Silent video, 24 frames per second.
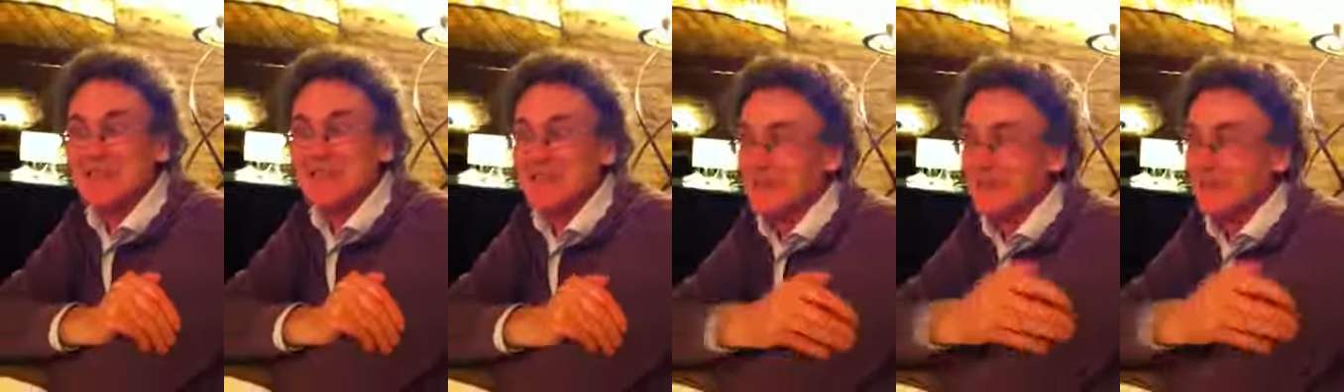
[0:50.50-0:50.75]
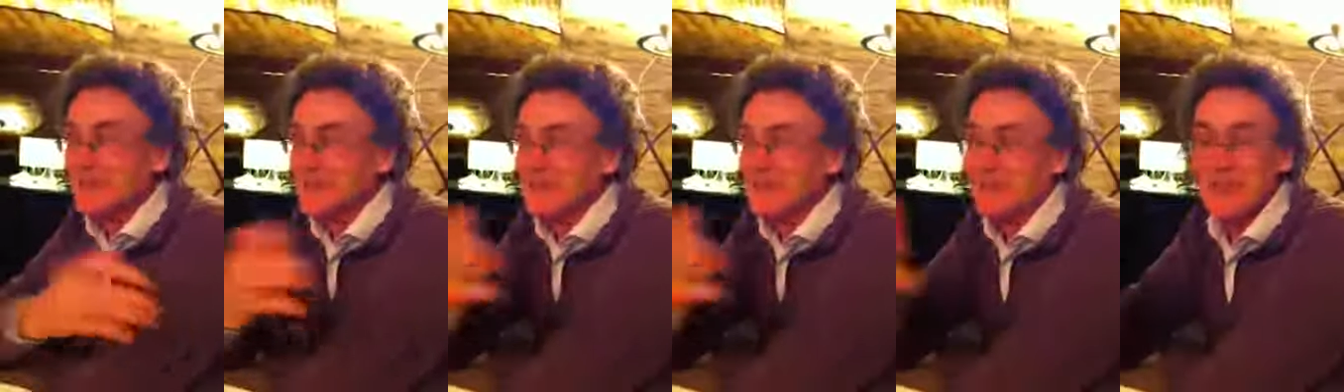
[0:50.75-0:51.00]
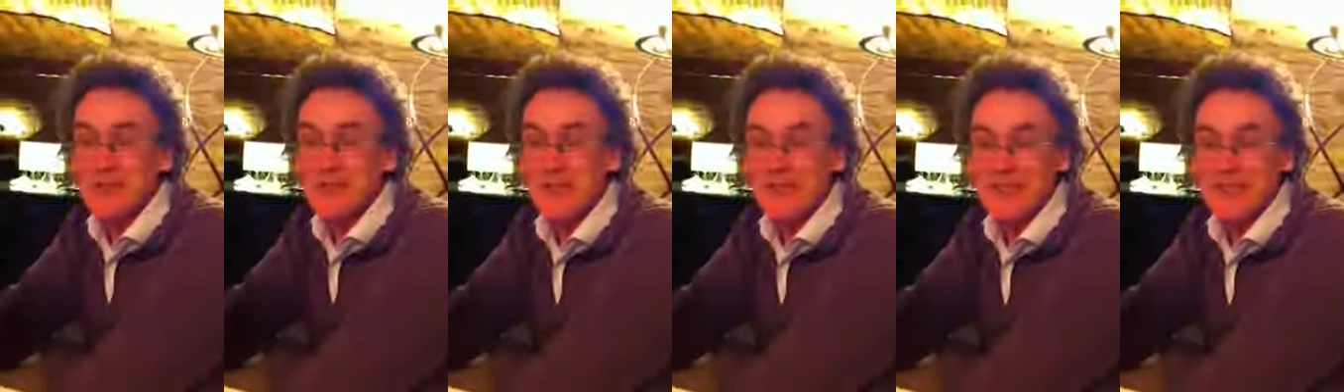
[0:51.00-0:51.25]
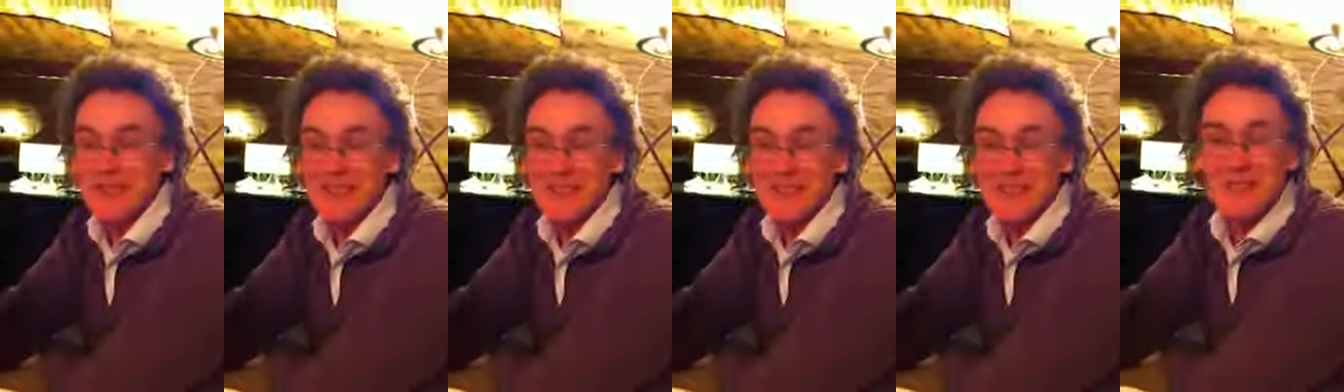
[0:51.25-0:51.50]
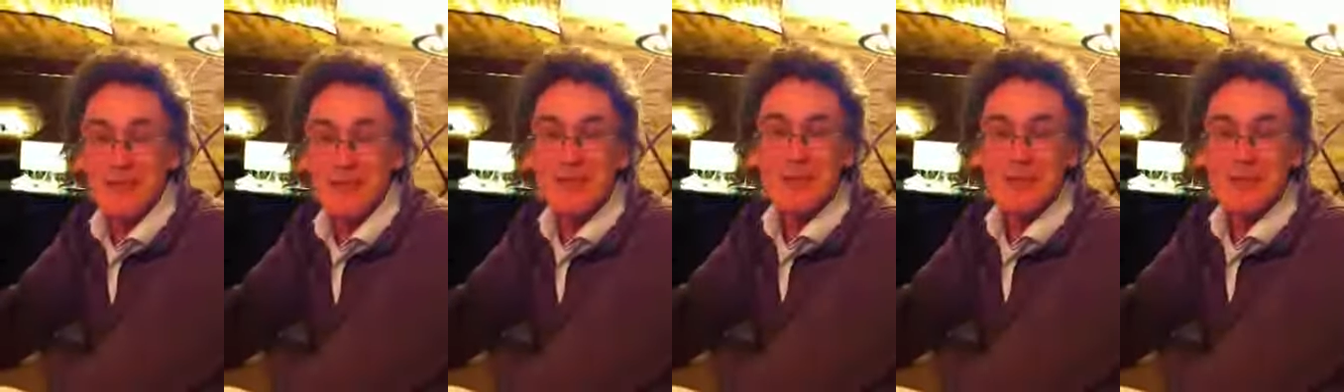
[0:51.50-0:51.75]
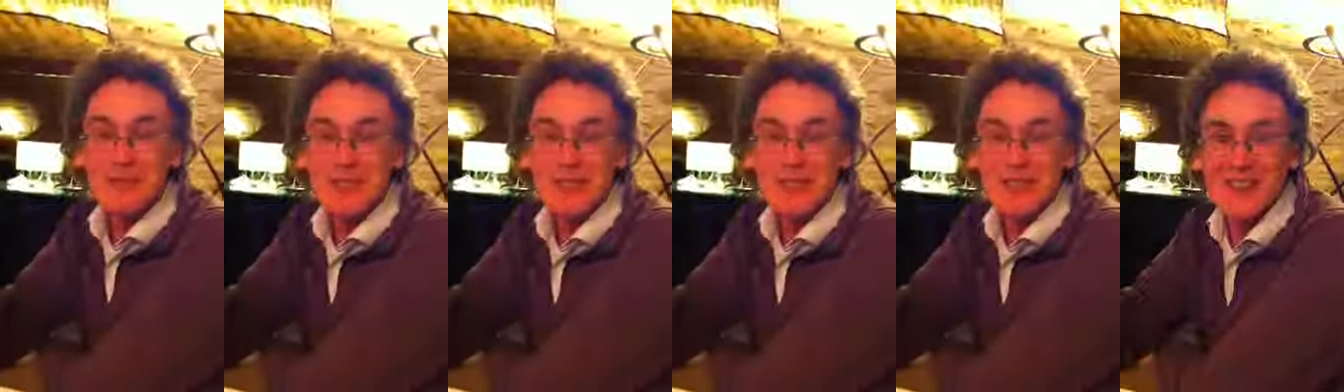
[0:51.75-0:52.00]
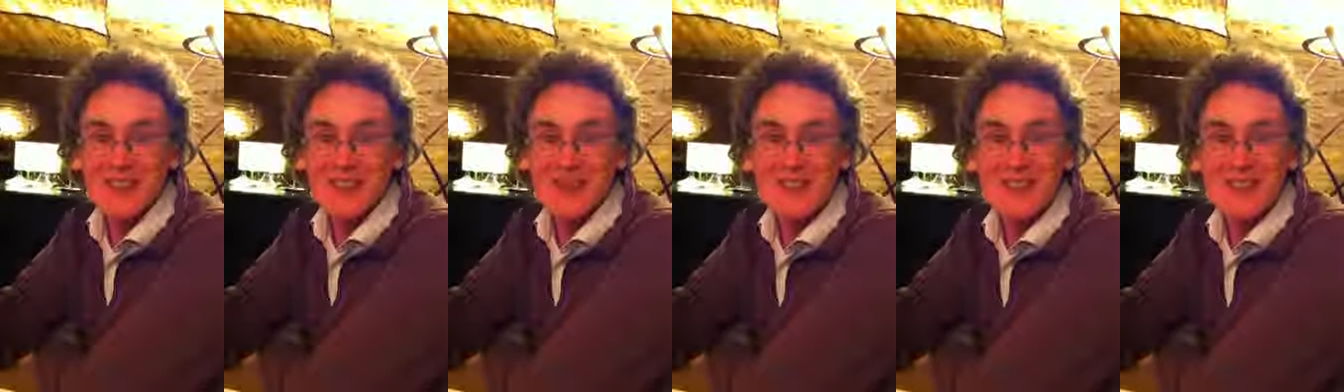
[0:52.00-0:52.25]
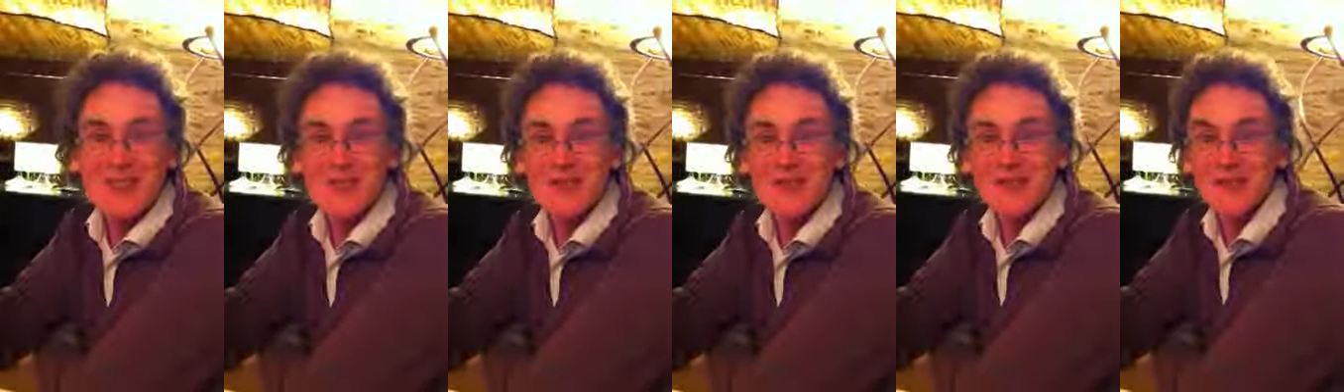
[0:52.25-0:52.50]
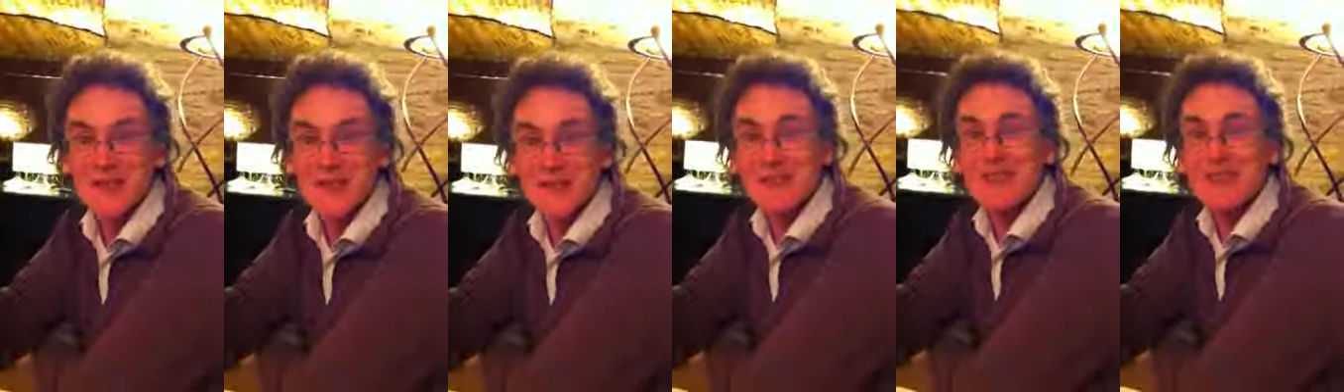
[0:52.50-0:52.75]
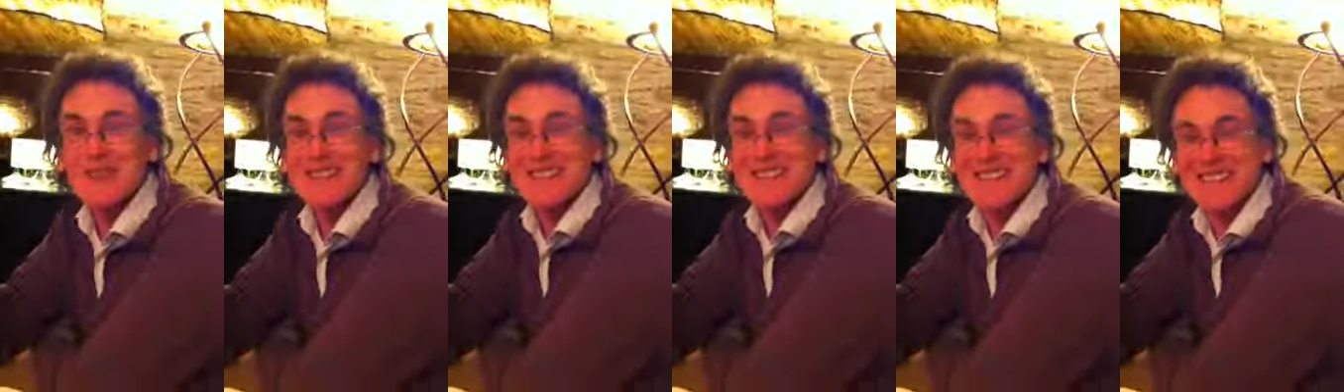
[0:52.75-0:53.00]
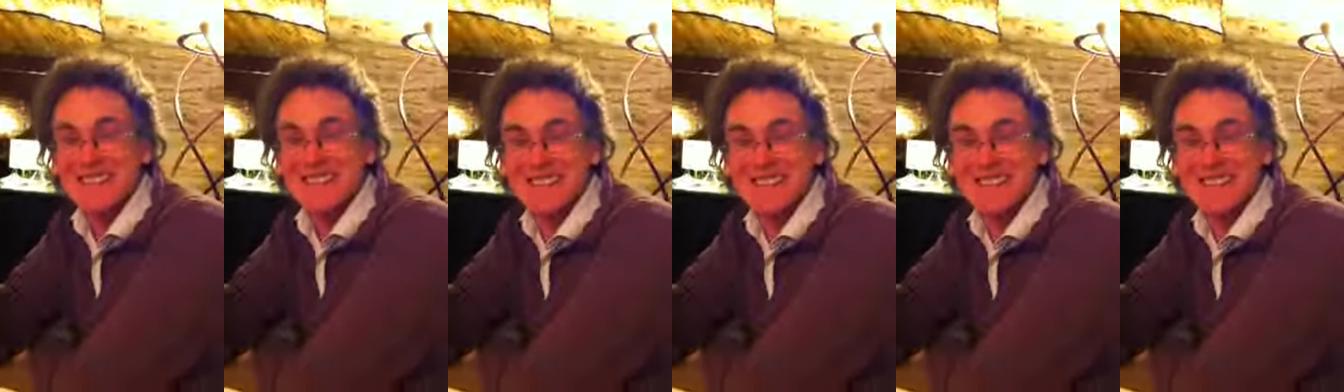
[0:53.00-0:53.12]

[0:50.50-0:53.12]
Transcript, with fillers: here we are sitting in another Michelin restaurant.